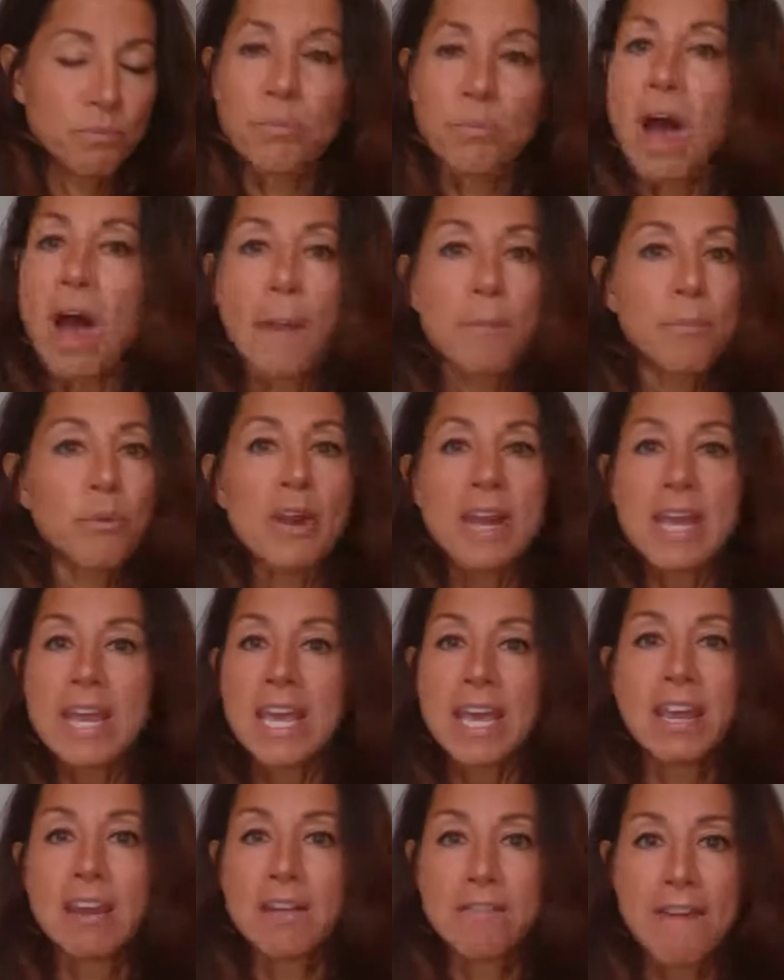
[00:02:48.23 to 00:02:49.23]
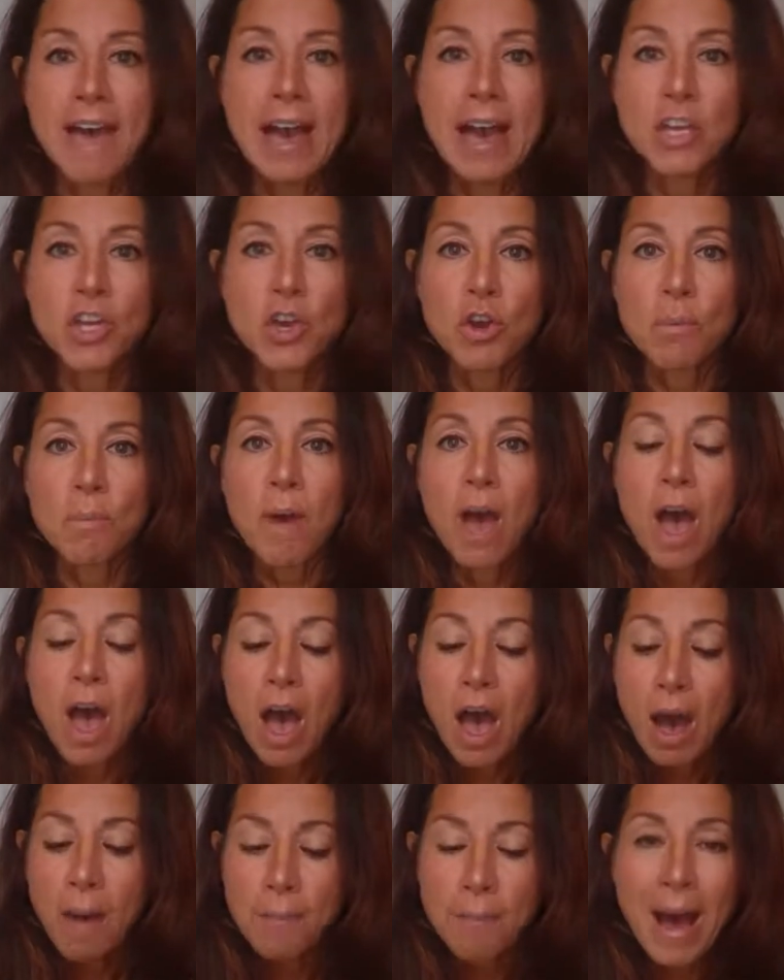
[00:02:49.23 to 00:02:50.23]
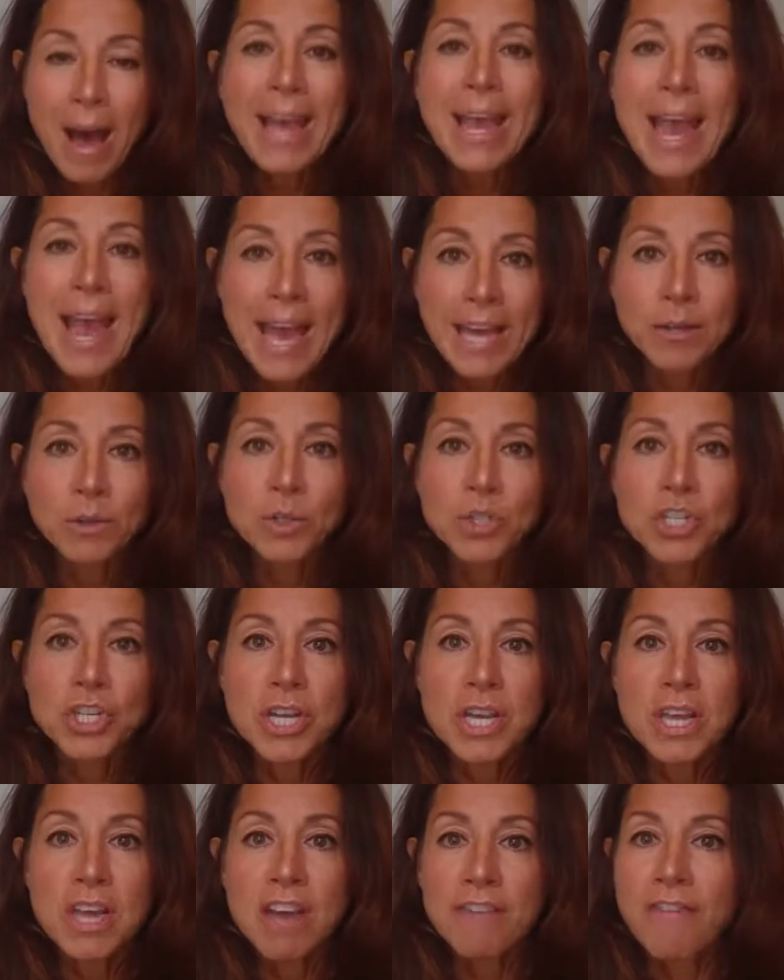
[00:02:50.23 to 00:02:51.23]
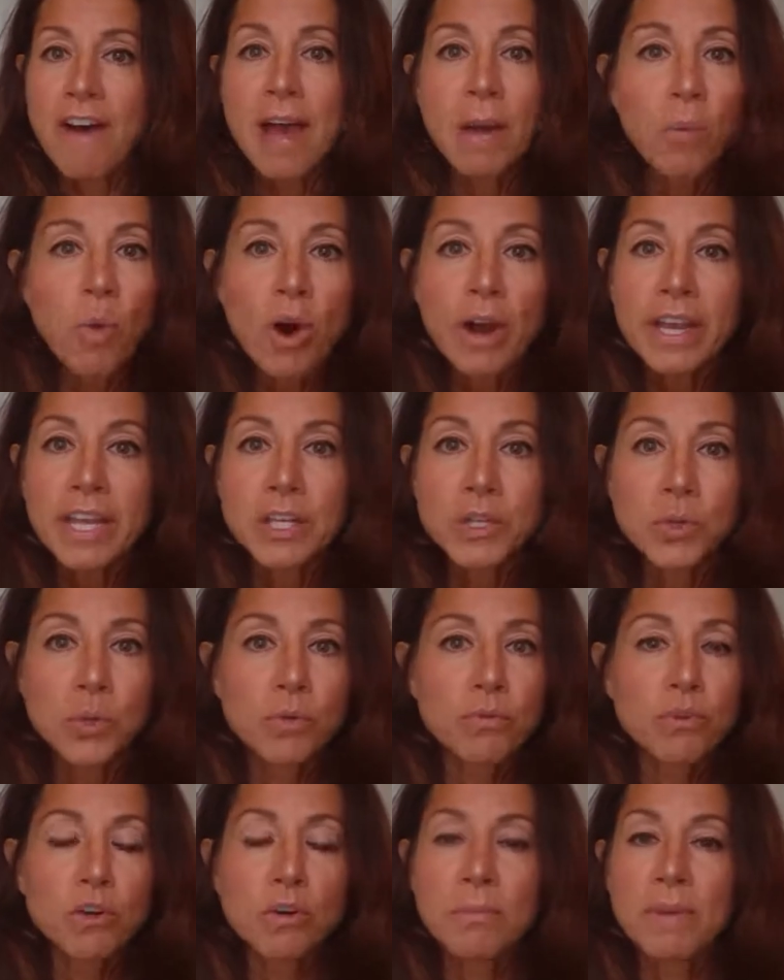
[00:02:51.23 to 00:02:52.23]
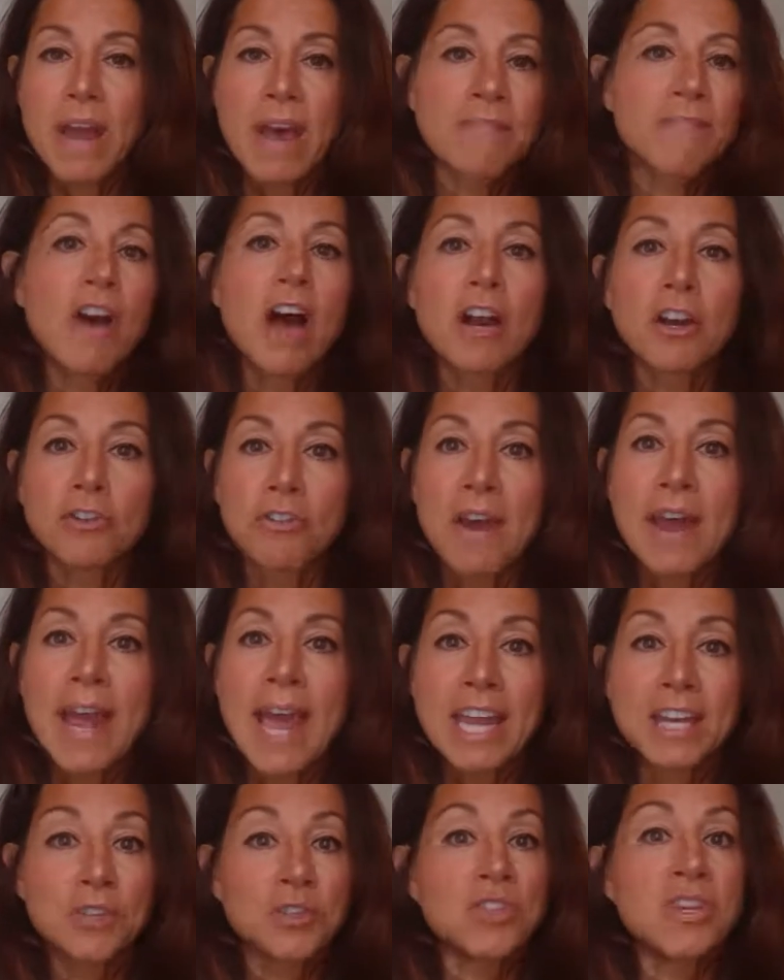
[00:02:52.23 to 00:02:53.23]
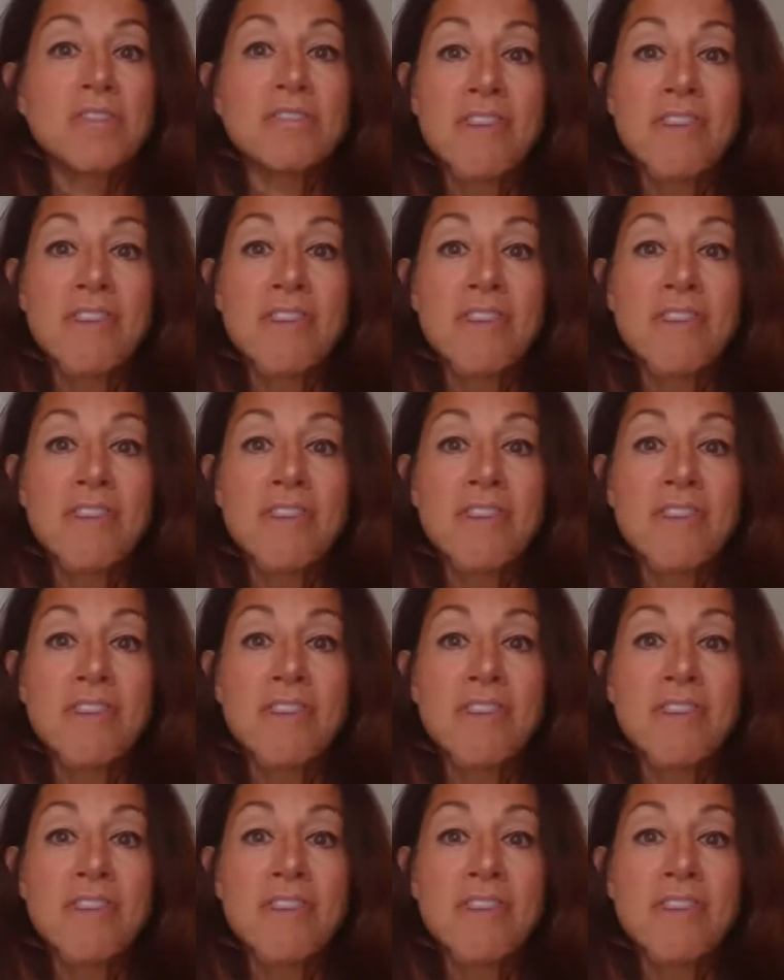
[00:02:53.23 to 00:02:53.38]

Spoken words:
operating in a vacuum. My energy, if I walk into a room and I've got great energy,